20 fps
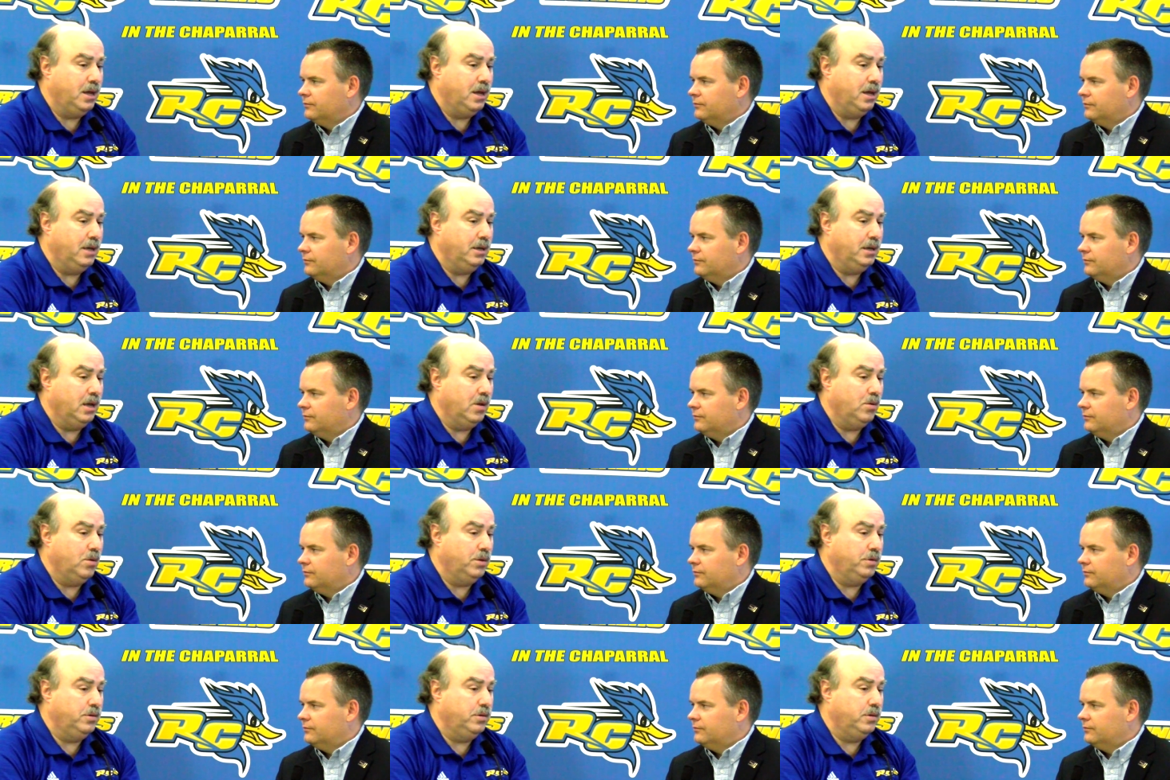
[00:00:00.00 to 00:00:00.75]
Speaker 1: you know,
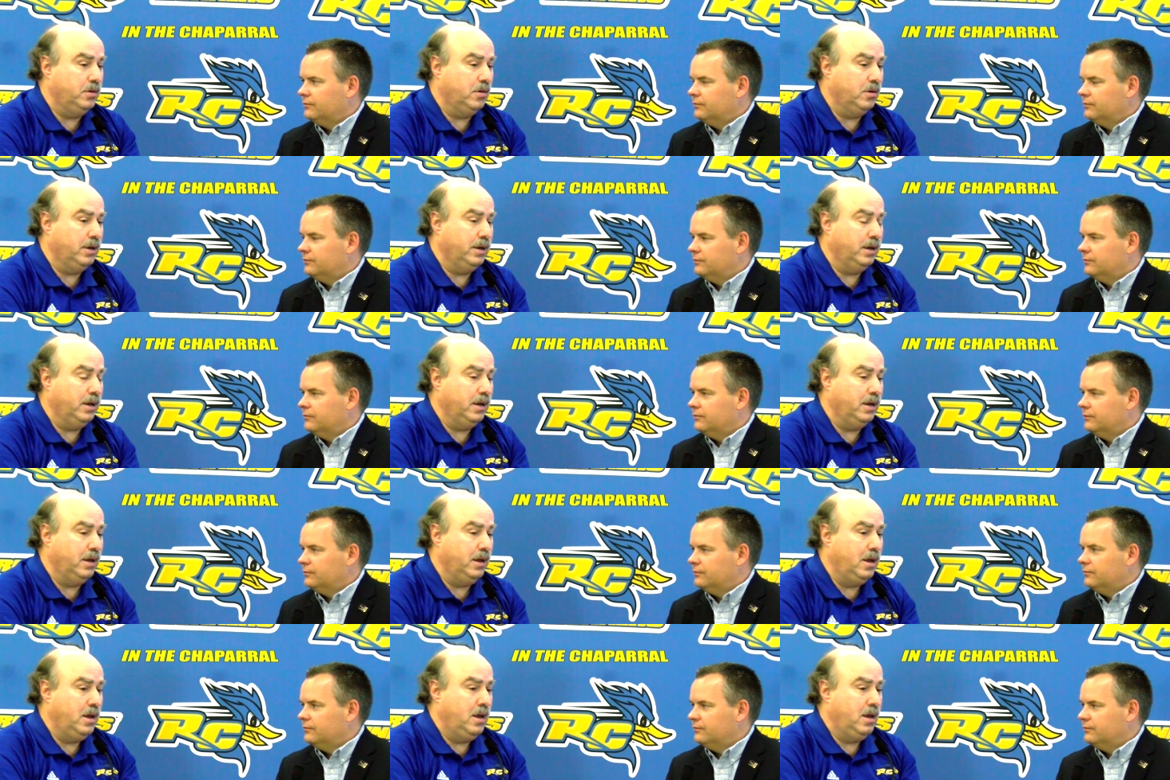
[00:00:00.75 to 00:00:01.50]
on on
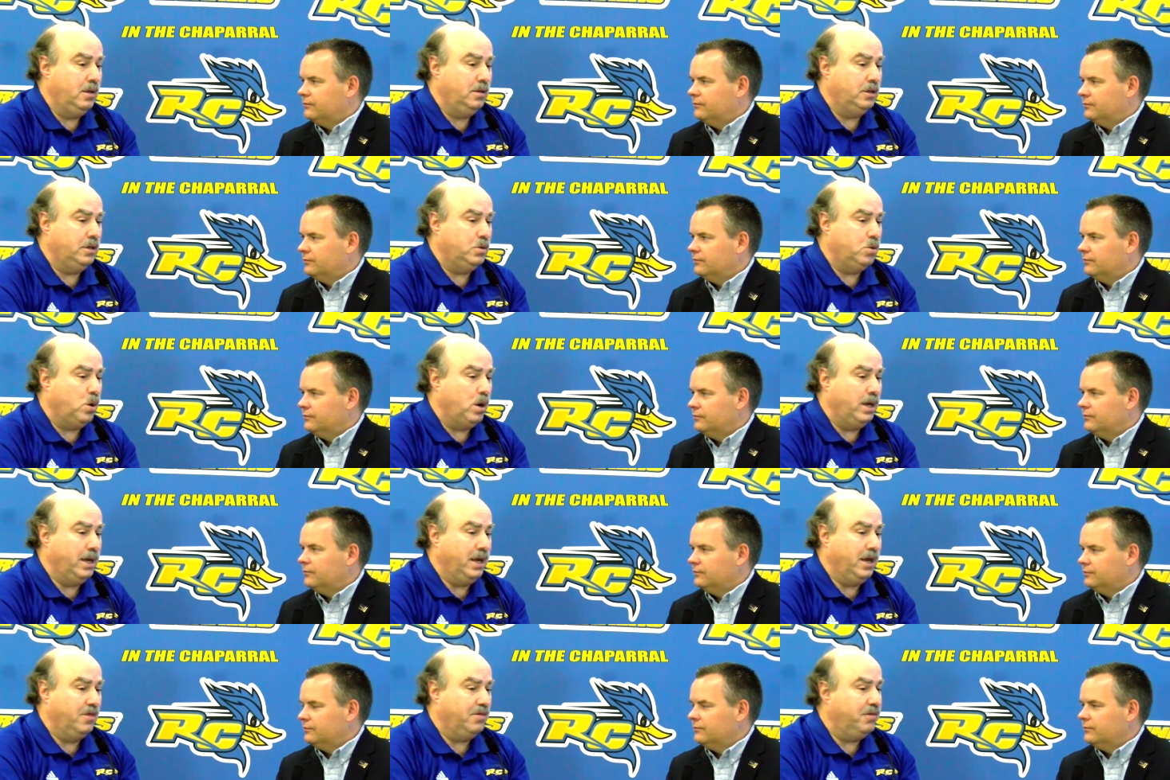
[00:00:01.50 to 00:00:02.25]
the
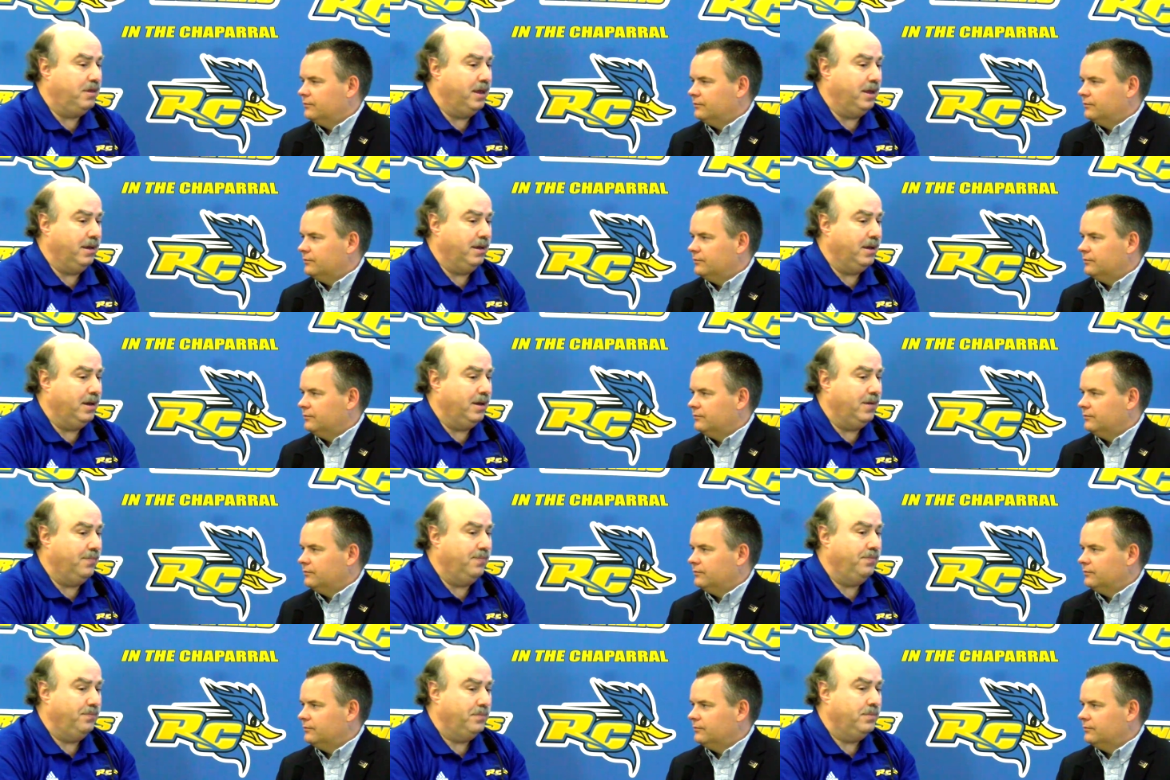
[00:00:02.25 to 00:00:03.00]
twentieth, and um,
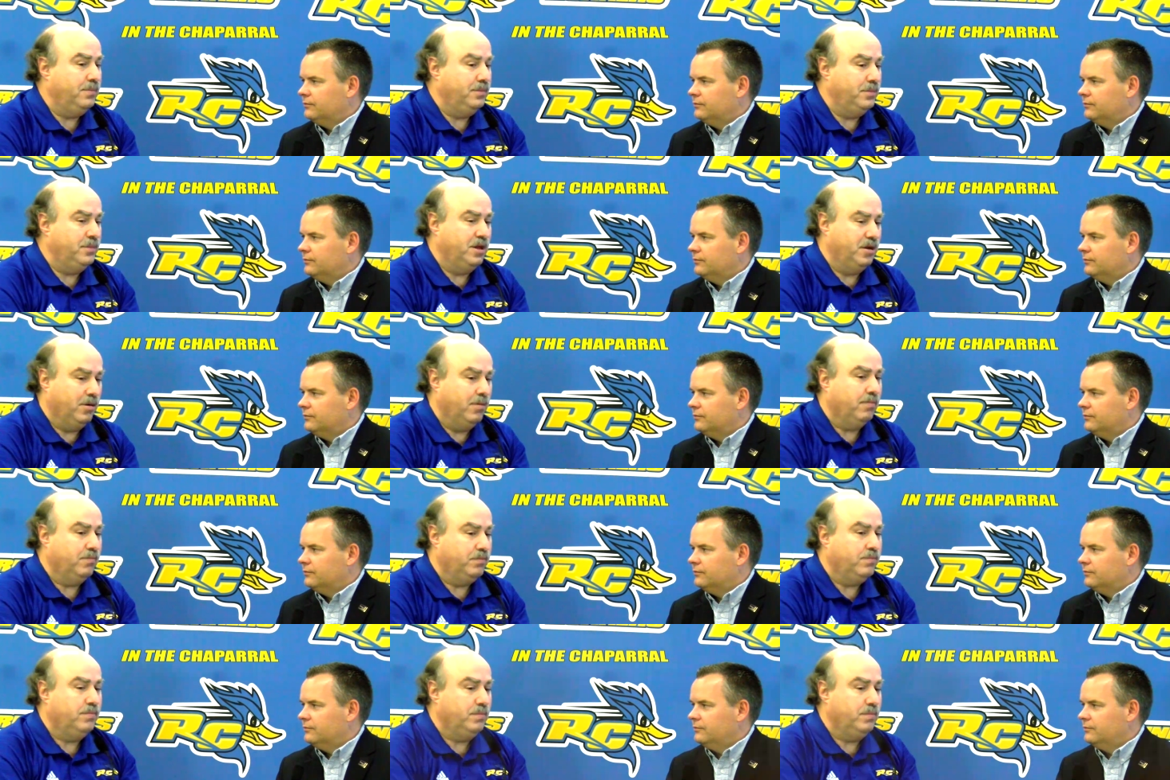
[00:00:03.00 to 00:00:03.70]
they're